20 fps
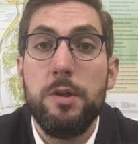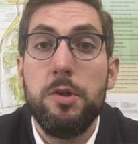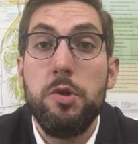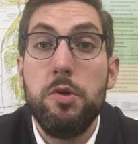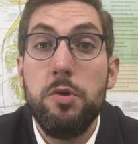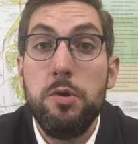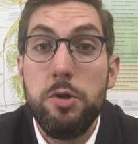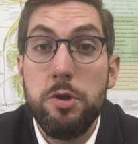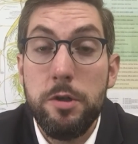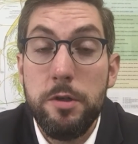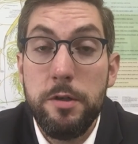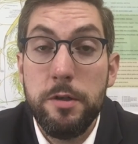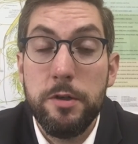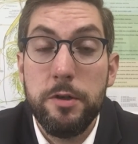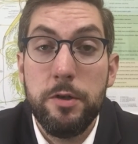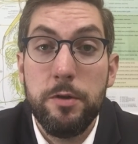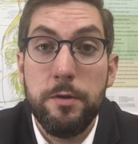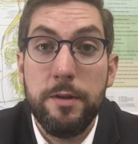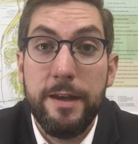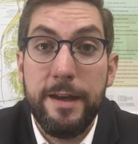you shouldn't
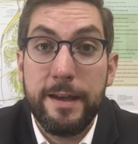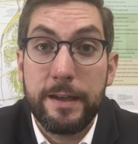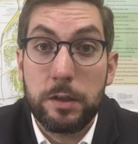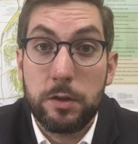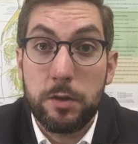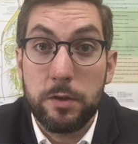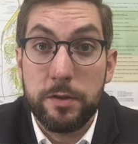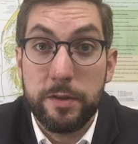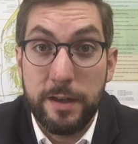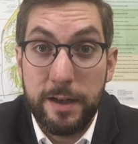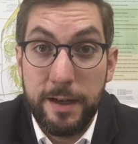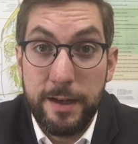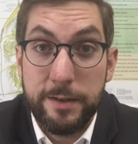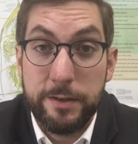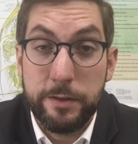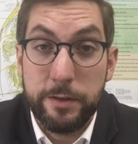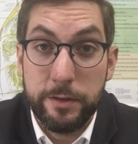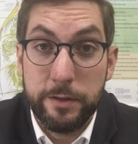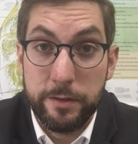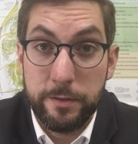do the
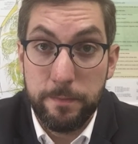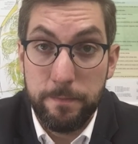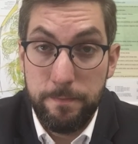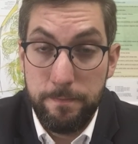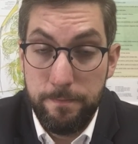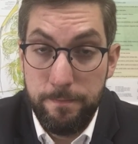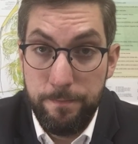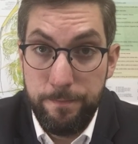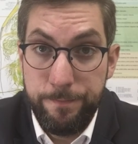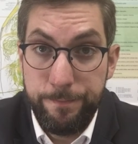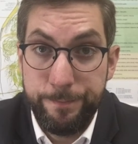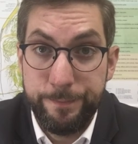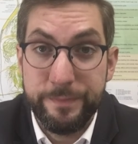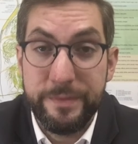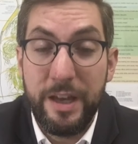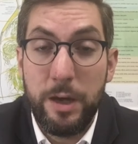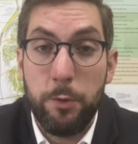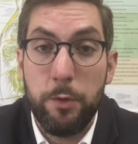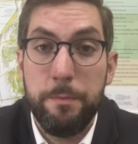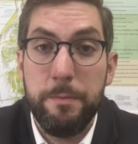exercises
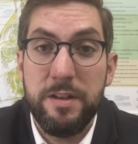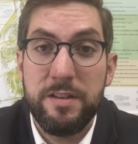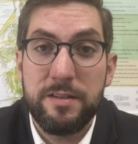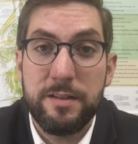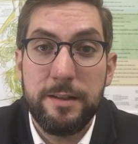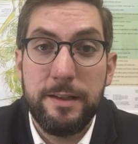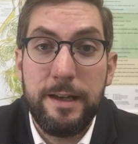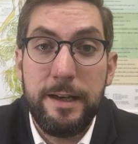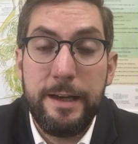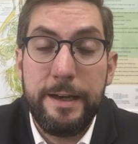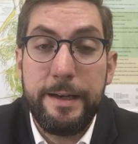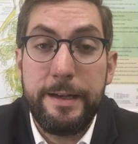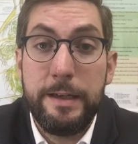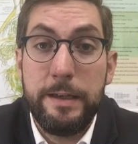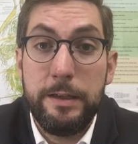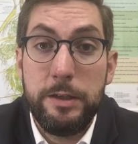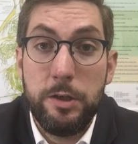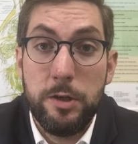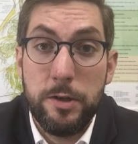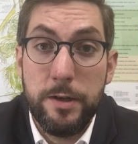that would misalign
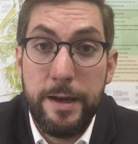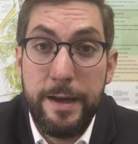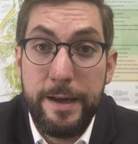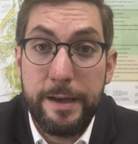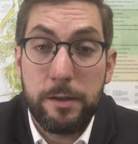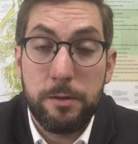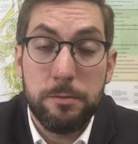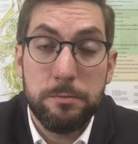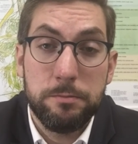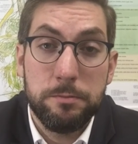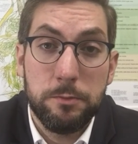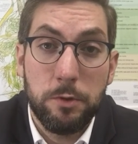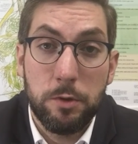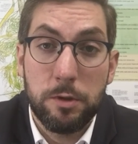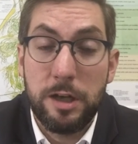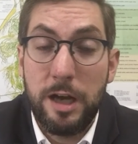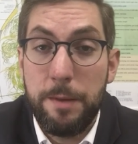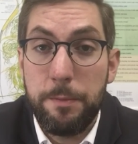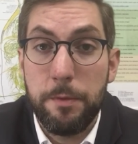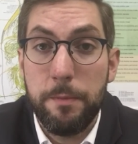your neck or
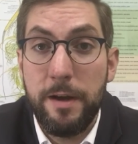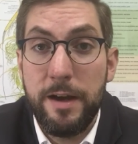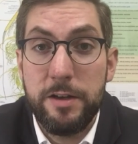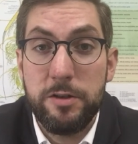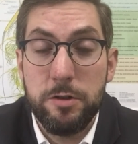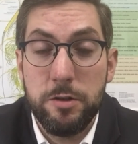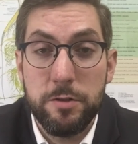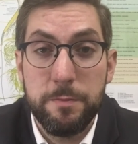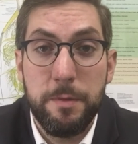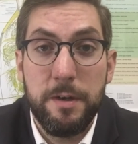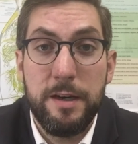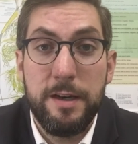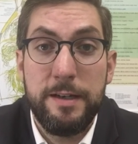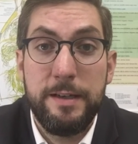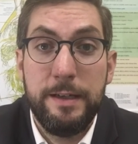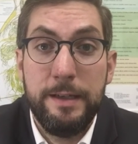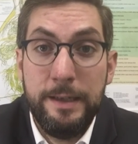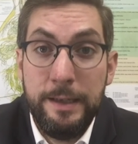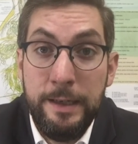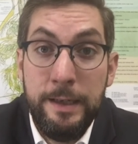compromise your spine.
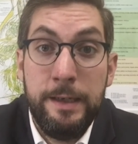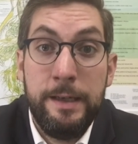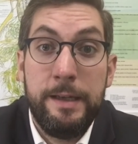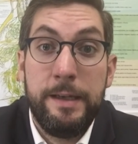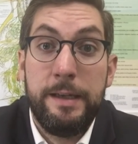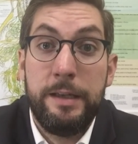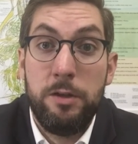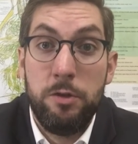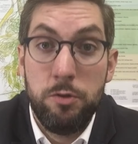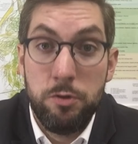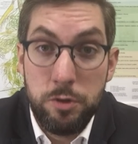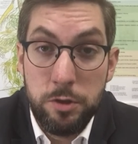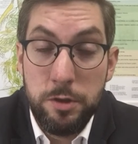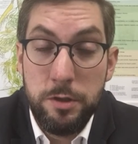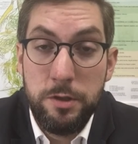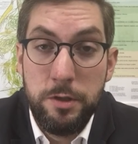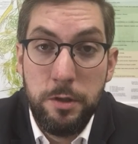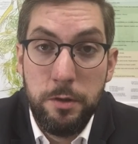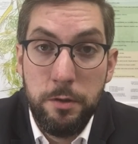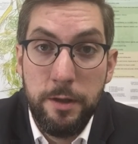And you
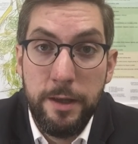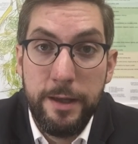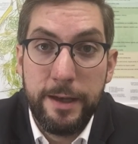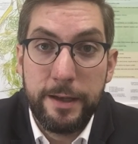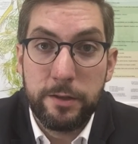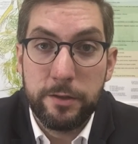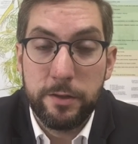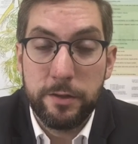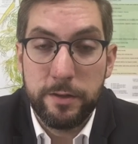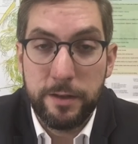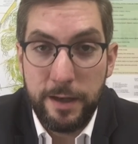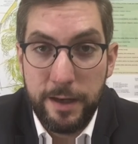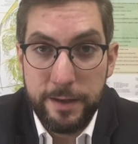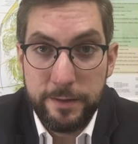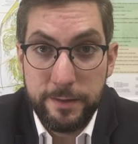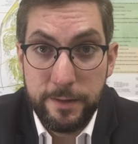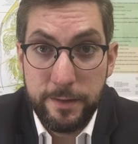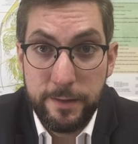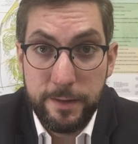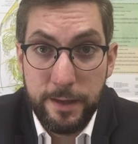should do the
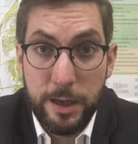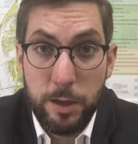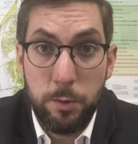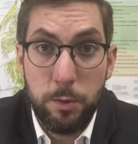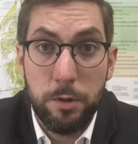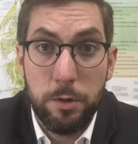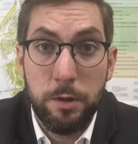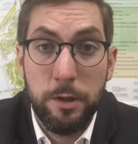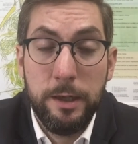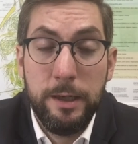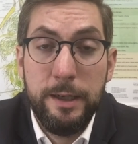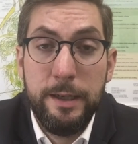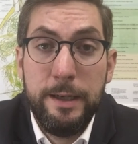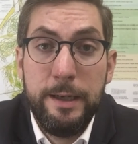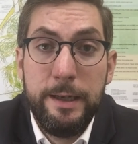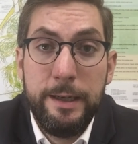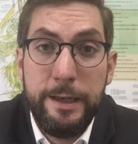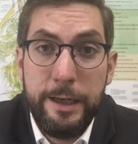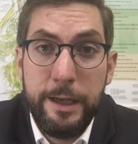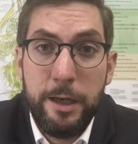exercises that will
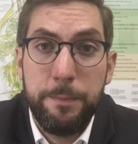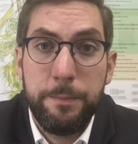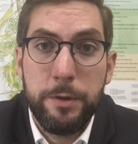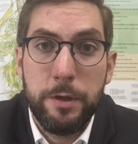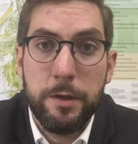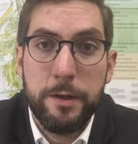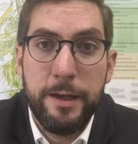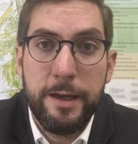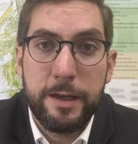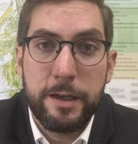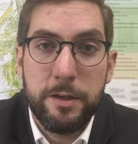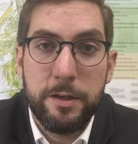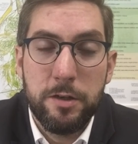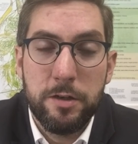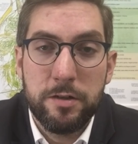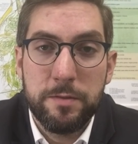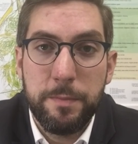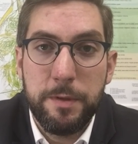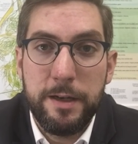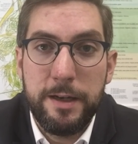help your neck and your
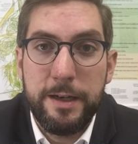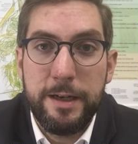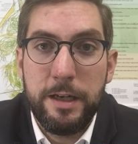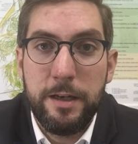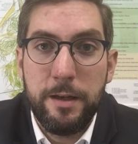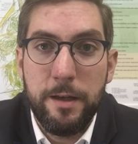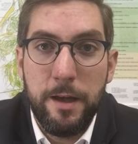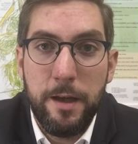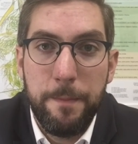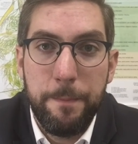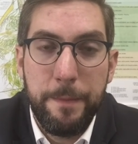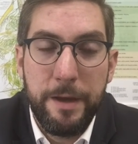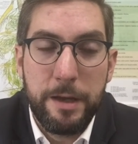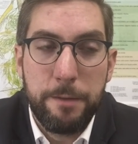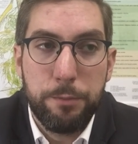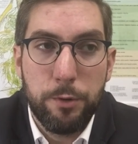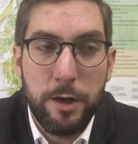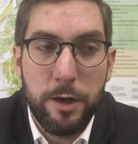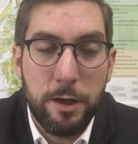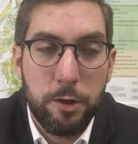spine
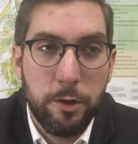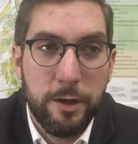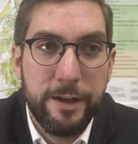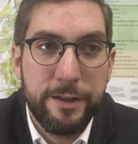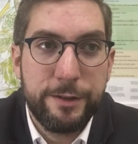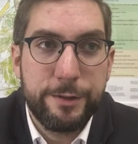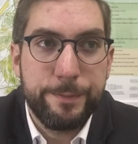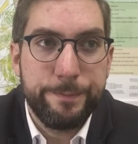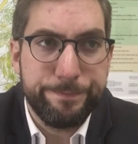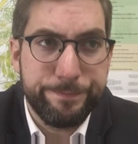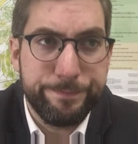make progress.